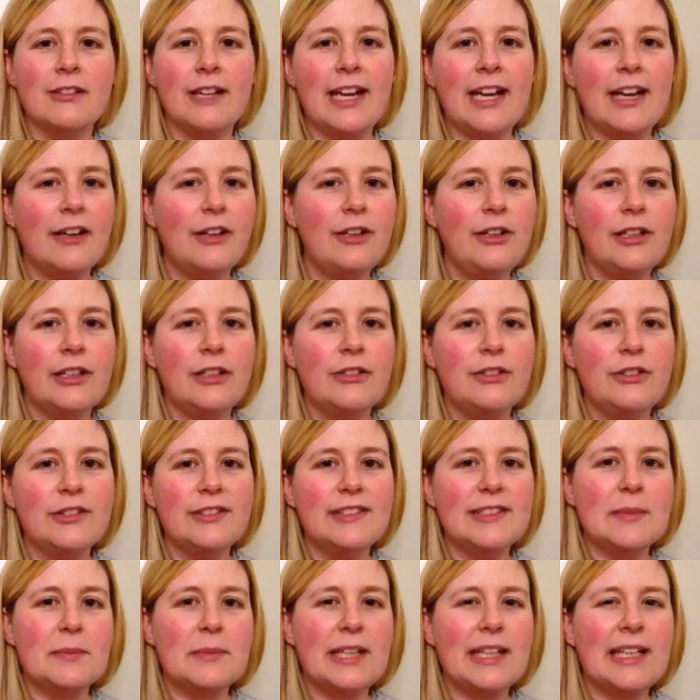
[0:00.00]
how you can do
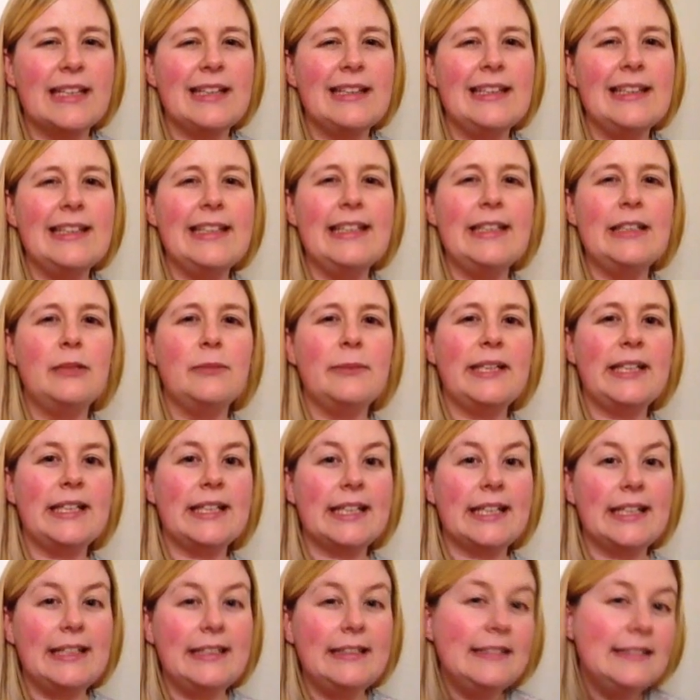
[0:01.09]
something a little bit
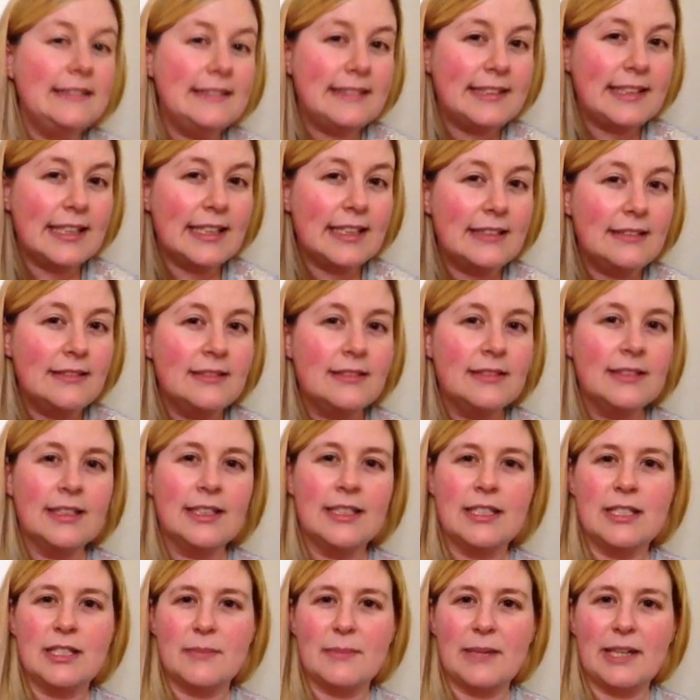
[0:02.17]
easier
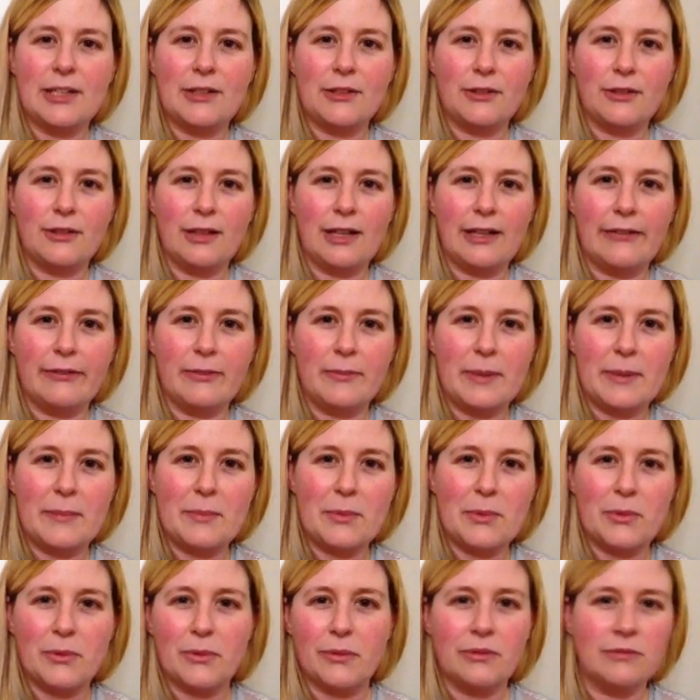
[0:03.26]
to make your life a bit
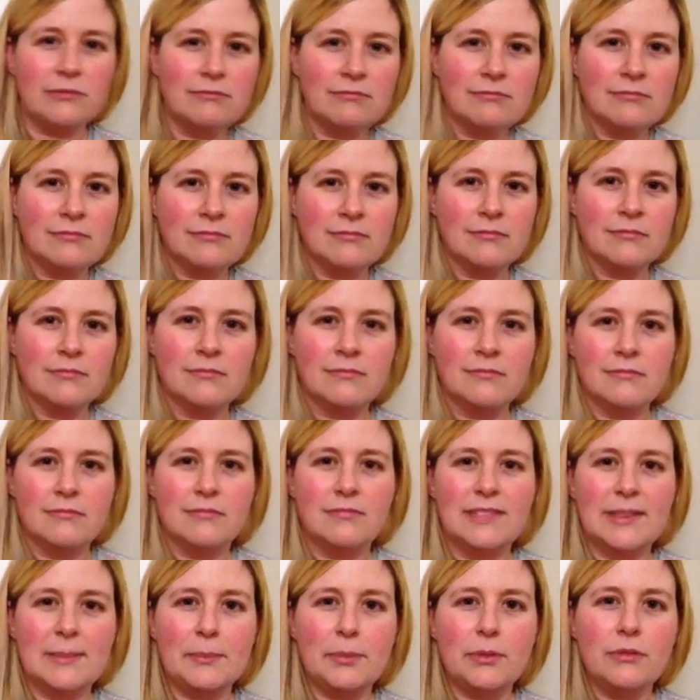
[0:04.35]
more
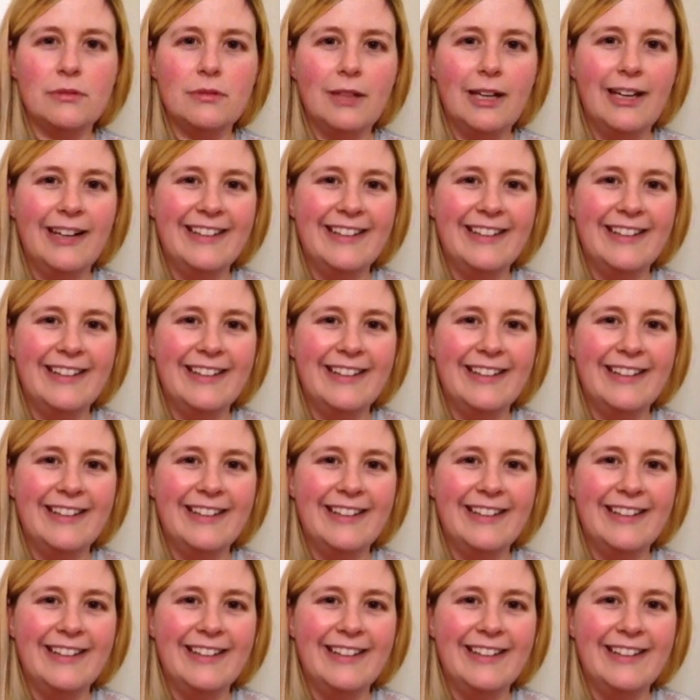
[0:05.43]
simple,